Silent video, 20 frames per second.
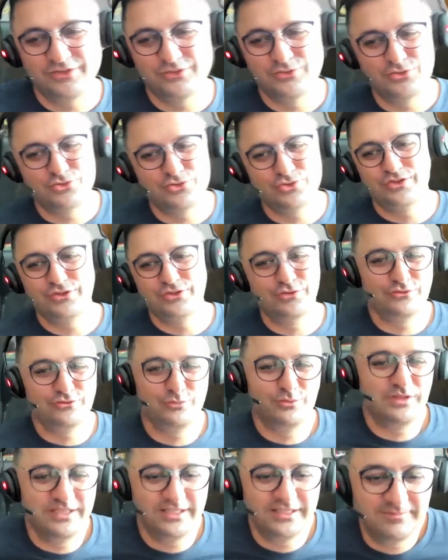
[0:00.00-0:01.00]
You should
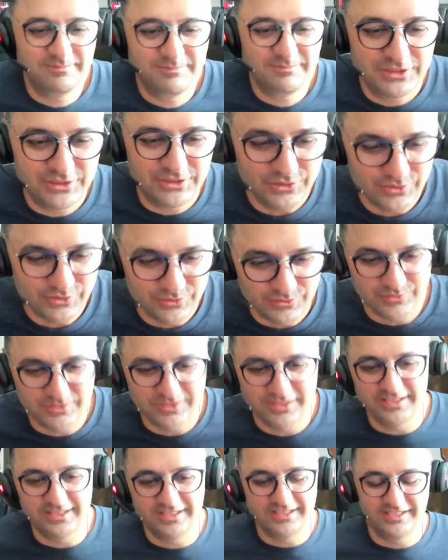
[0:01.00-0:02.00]
use within
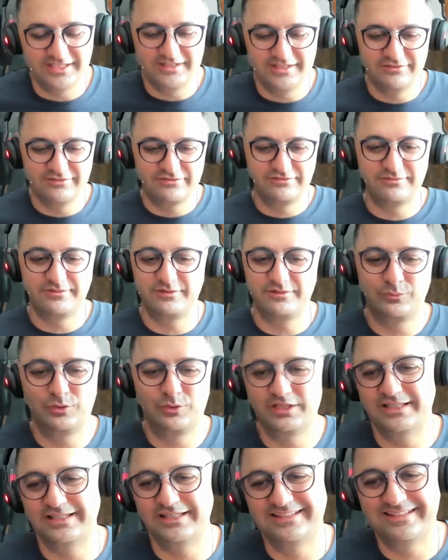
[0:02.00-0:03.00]

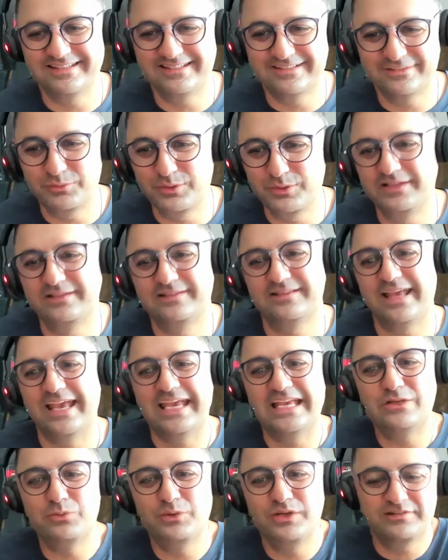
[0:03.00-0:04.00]
within 6 weeks,
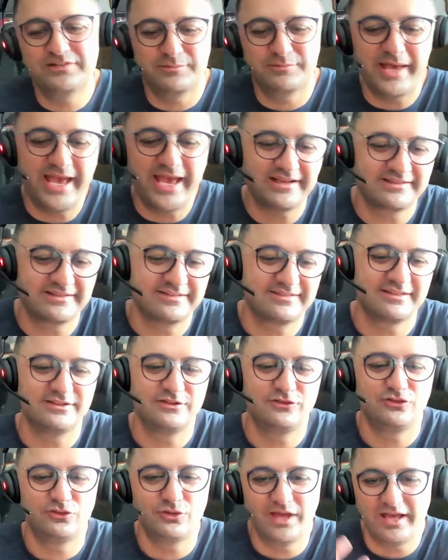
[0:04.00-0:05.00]
8 weeks max
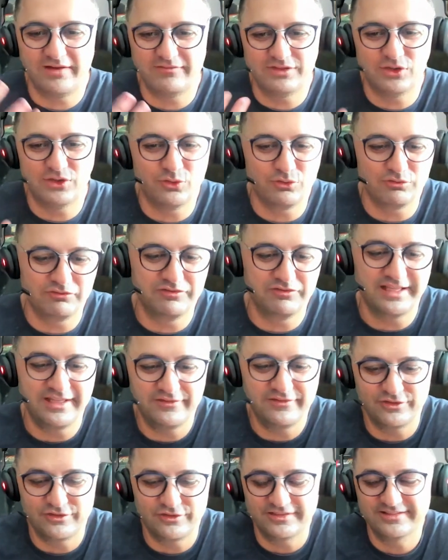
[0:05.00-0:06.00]
to have the whole
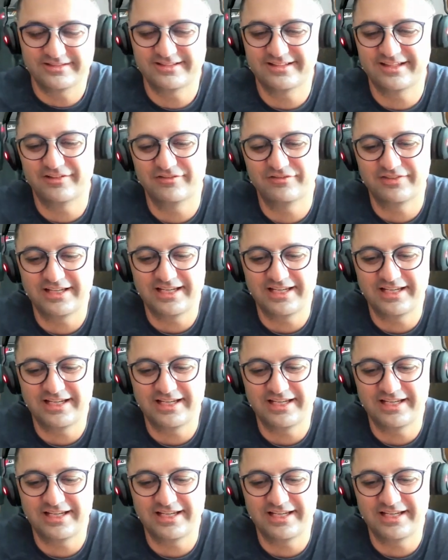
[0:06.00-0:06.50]
flavor and stuff.